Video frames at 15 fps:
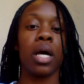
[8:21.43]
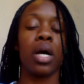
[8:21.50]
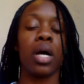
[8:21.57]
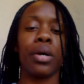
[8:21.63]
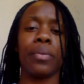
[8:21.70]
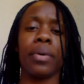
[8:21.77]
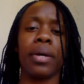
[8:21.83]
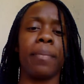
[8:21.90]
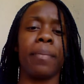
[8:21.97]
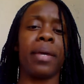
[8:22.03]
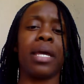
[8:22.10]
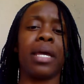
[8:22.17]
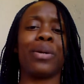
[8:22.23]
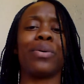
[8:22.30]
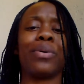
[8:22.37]

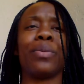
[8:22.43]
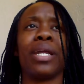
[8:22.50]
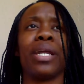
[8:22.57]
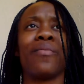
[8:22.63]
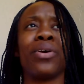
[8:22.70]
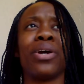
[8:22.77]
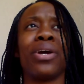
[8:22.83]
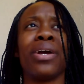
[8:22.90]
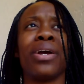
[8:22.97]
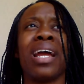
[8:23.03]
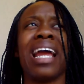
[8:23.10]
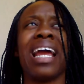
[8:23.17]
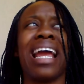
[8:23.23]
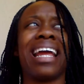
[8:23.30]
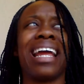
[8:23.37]
equipment or whatever.
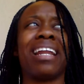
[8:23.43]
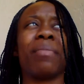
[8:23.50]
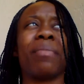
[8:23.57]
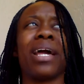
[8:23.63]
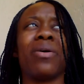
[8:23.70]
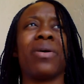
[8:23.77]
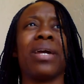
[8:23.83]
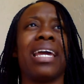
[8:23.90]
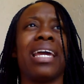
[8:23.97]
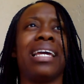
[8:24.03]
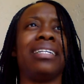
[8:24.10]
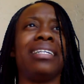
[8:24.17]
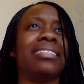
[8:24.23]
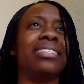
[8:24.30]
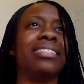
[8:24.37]
And I'm like, okay,
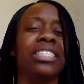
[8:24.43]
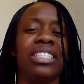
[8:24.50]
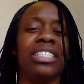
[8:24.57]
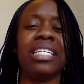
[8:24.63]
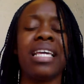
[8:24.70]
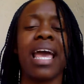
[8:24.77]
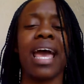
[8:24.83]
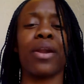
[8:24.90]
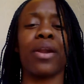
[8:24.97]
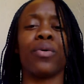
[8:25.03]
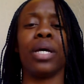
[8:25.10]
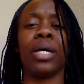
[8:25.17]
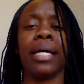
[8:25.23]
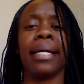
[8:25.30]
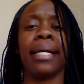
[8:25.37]
he had on
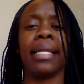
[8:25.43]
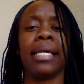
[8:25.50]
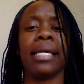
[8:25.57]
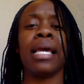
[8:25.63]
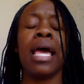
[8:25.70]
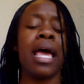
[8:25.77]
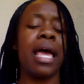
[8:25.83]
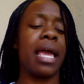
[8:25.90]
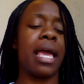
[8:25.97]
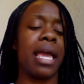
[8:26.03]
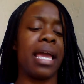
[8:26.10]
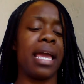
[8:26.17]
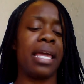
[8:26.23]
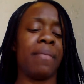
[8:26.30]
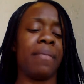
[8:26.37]
a hoodie,
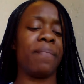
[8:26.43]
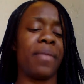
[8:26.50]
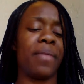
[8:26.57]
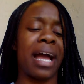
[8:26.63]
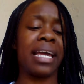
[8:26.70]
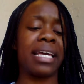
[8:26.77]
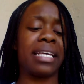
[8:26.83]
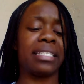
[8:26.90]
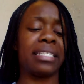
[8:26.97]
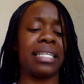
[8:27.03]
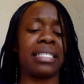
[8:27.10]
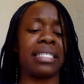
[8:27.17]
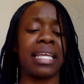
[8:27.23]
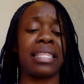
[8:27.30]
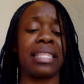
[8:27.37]
and I guess they
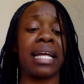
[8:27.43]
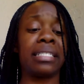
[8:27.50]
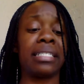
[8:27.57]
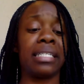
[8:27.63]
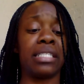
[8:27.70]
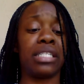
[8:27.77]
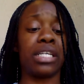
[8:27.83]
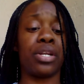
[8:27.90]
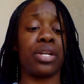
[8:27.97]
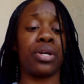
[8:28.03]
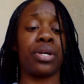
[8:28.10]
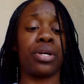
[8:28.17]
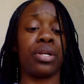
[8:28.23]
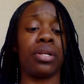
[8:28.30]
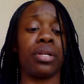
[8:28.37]
said that's
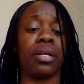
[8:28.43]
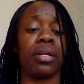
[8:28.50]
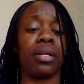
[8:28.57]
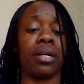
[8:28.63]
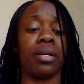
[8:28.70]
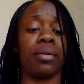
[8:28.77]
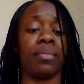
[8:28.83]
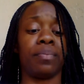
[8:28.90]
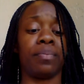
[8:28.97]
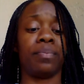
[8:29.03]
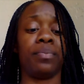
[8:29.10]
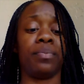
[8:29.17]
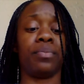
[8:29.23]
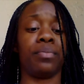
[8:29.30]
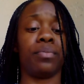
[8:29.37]
considered
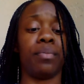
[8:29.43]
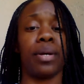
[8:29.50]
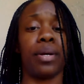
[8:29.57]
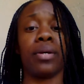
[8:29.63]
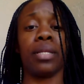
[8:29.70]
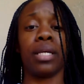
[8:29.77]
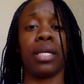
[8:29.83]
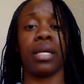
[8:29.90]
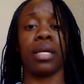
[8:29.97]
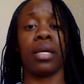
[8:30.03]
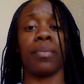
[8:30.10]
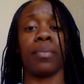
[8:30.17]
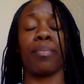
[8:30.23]
burglary